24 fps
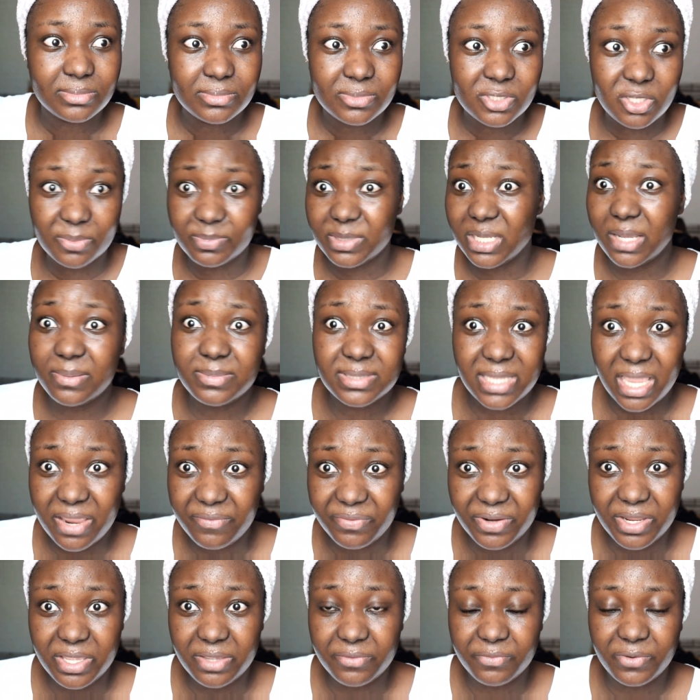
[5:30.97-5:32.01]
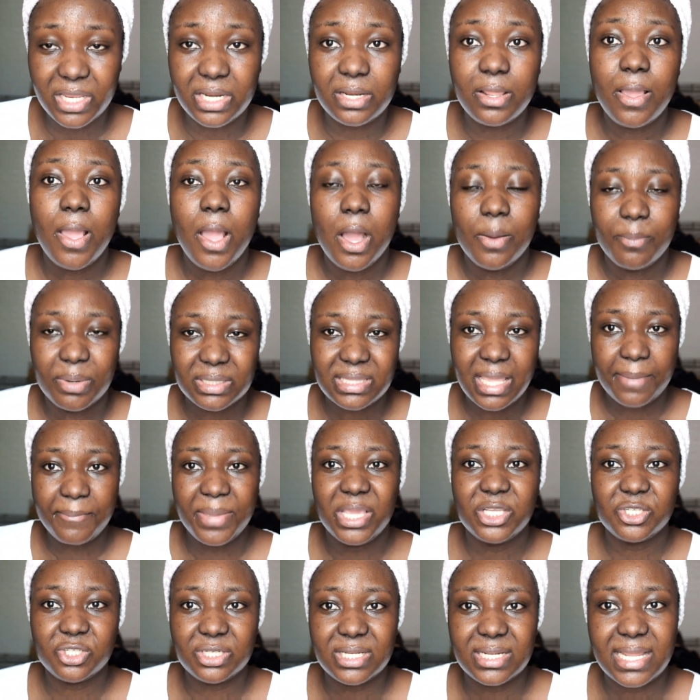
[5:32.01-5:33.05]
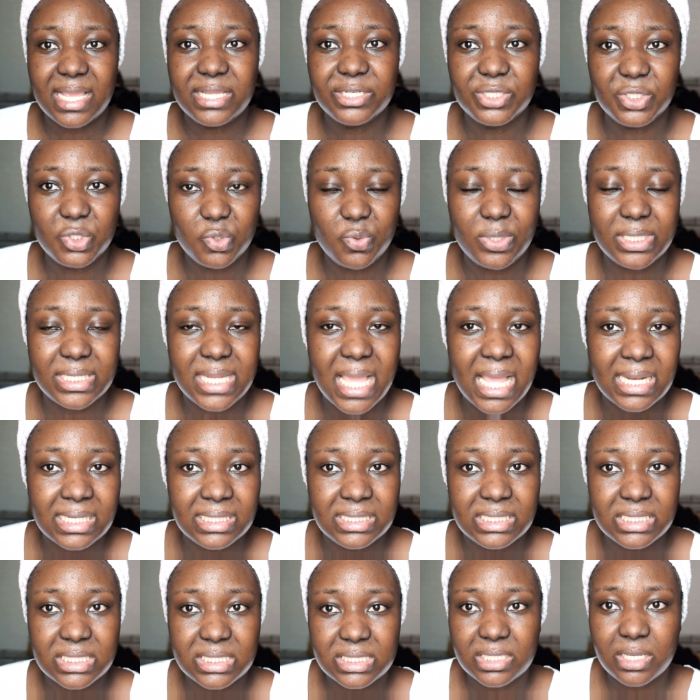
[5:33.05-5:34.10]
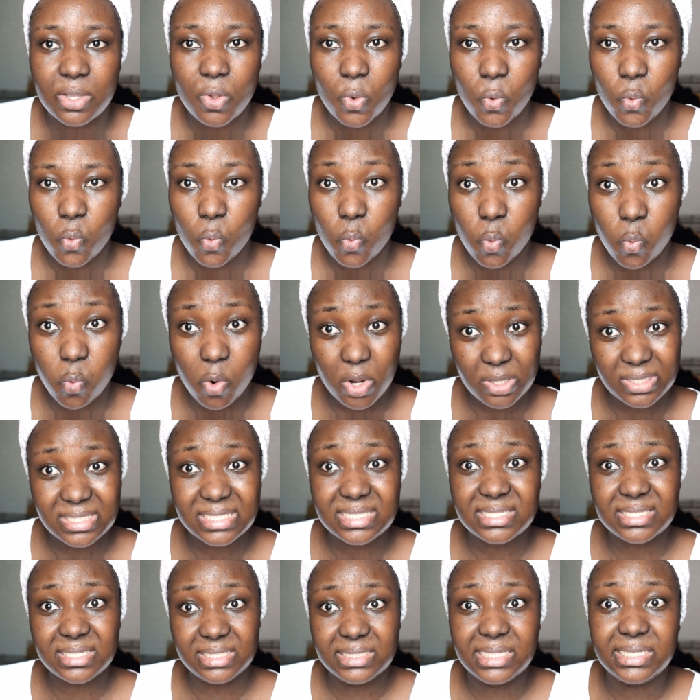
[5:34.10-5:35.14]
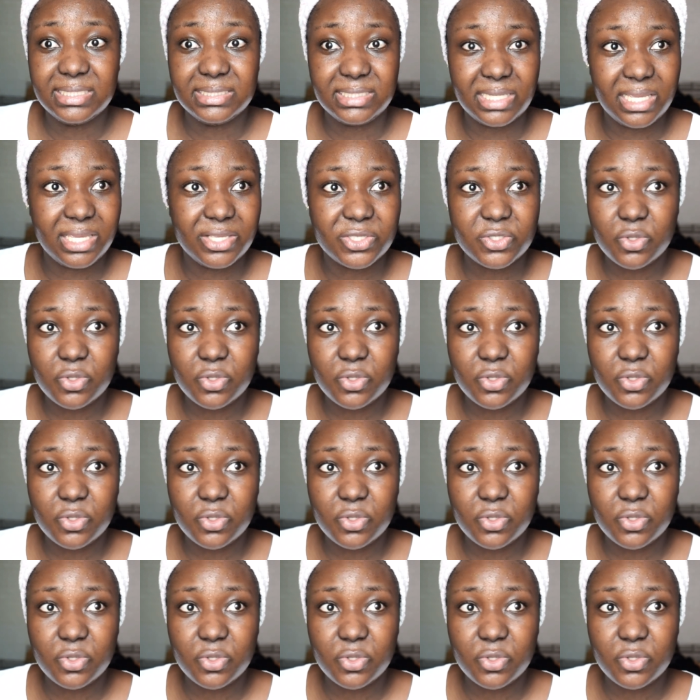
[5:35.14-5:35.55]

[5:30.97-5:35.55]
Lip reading: sometimes every evening, but I make sure that I do it at least once in a day.